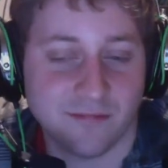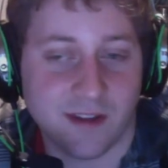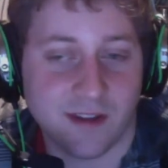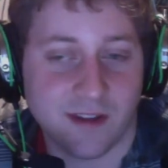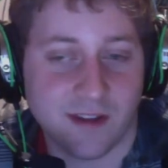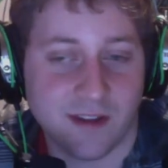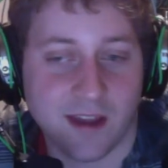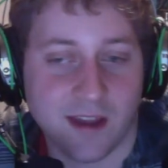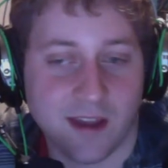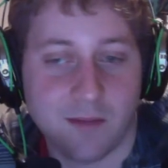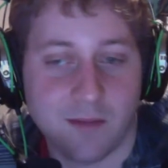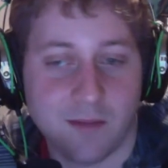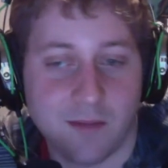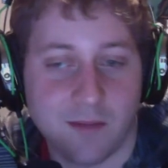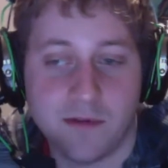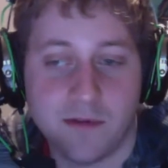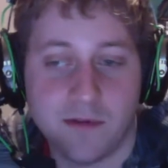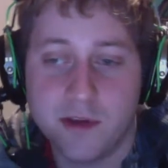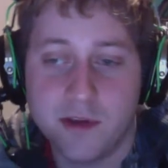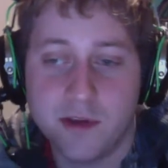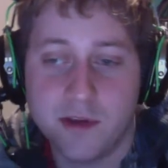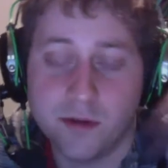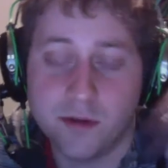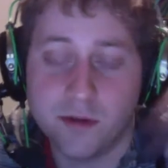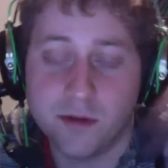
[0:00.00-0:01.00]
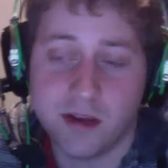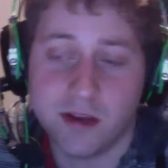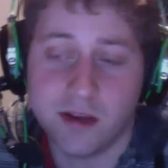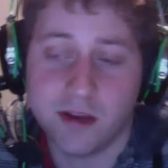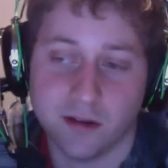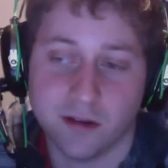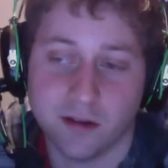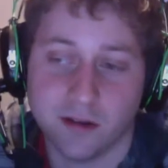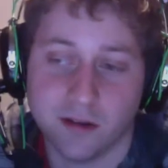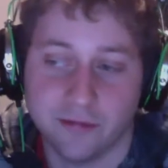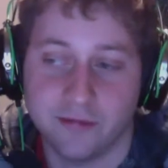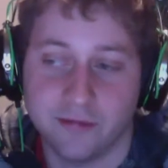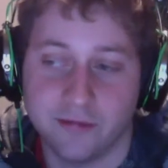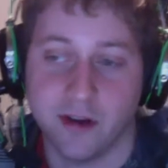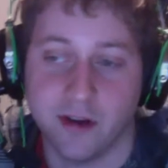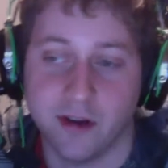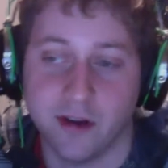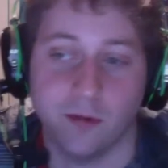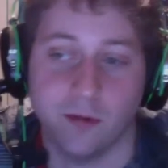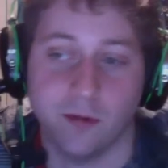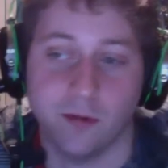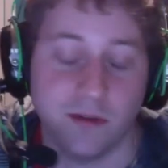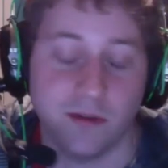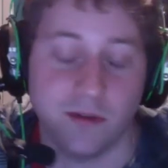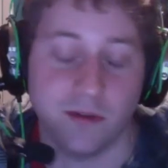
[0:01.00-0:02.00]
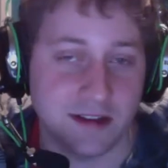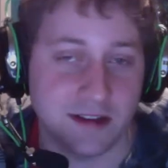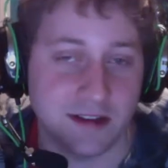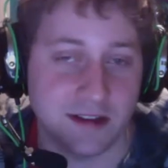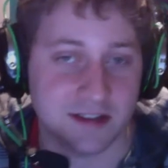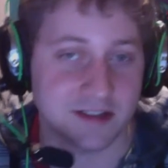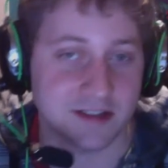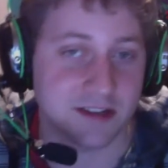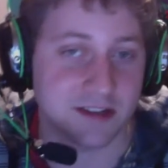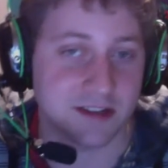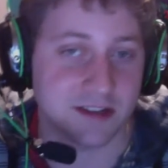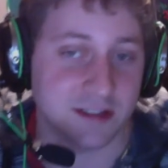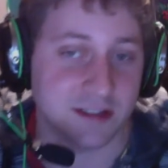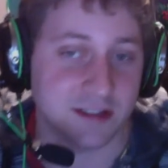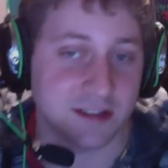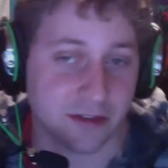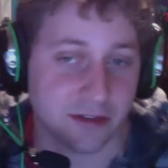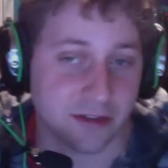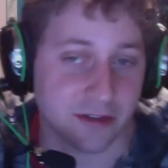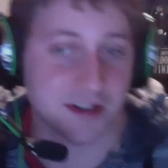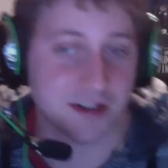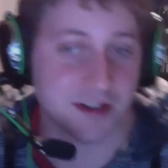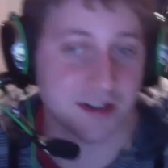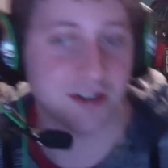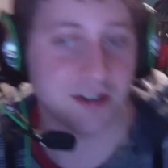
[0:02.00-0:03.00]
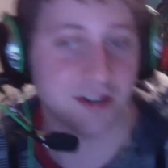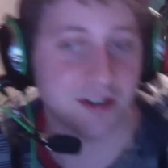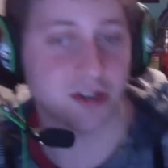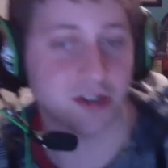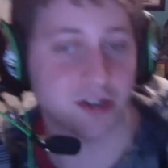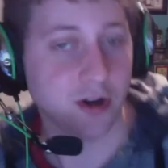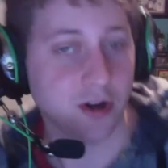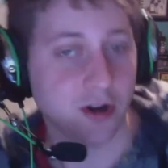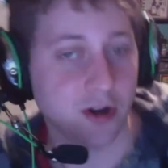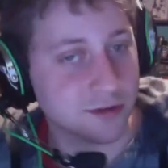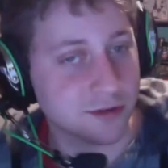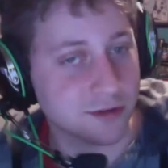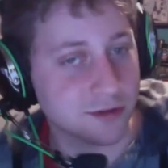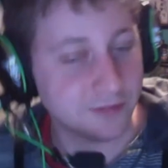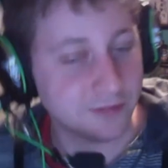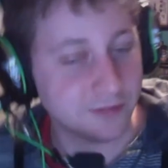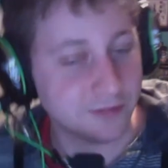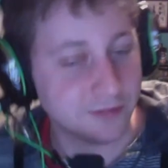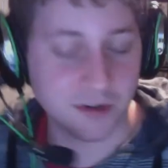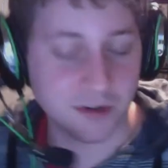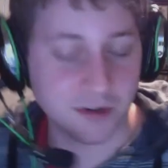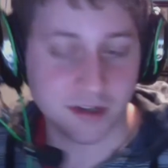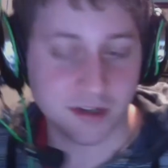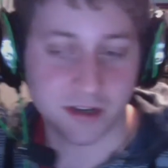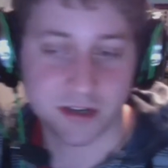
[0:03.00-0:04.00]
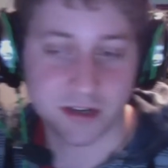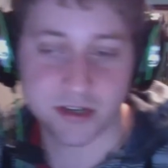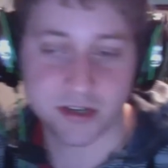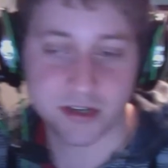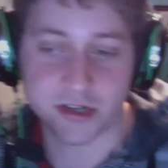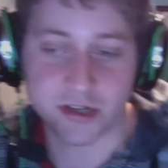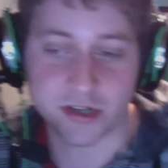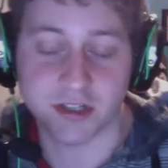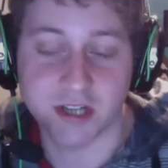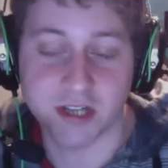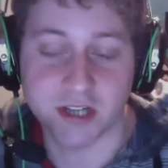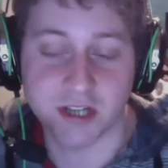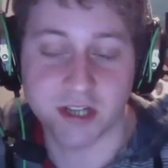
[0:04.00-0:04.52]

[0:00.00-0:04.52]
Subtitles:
ambiguity of, is this a 13-inch charge or is it a 14-inch charge?